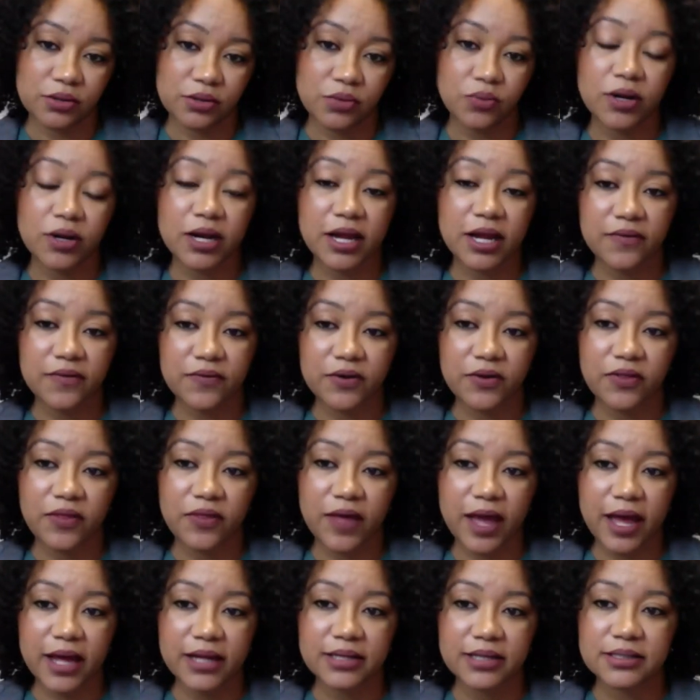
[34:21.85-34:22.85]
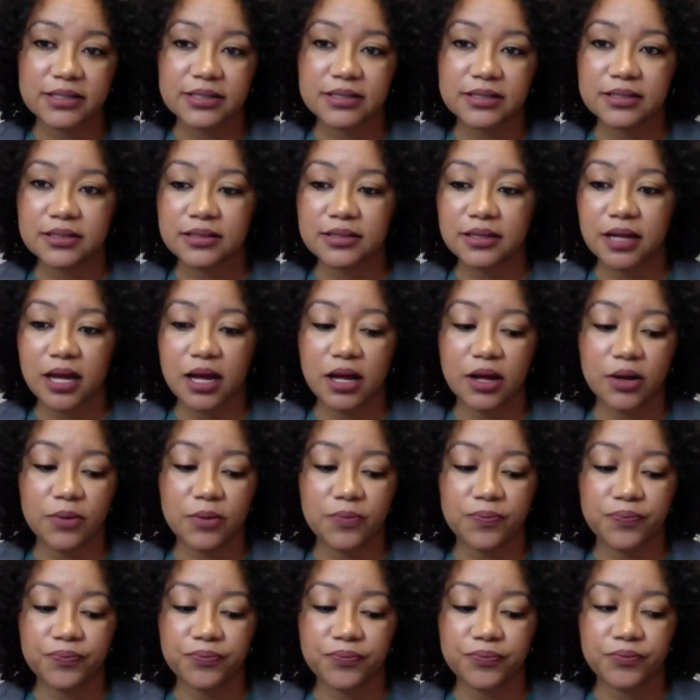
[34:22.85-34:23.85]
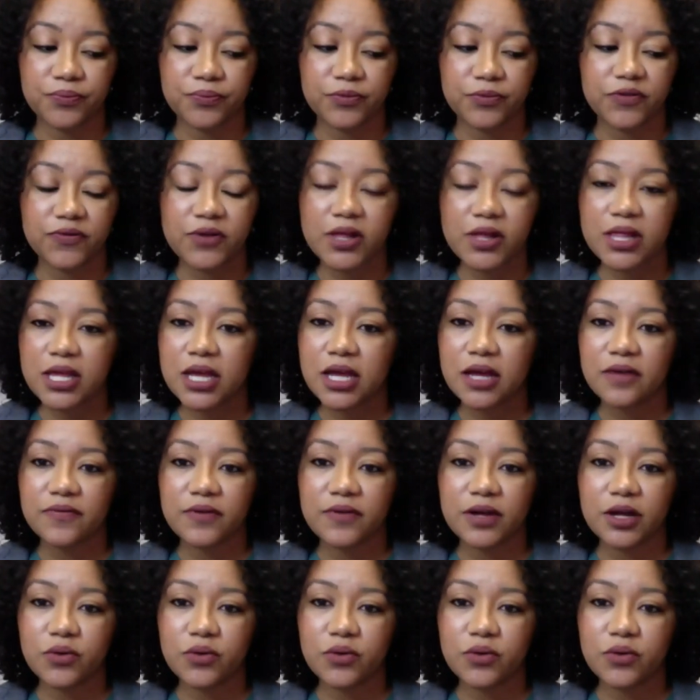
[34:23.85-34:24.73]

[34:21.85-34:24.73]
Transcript: whatever that feeling of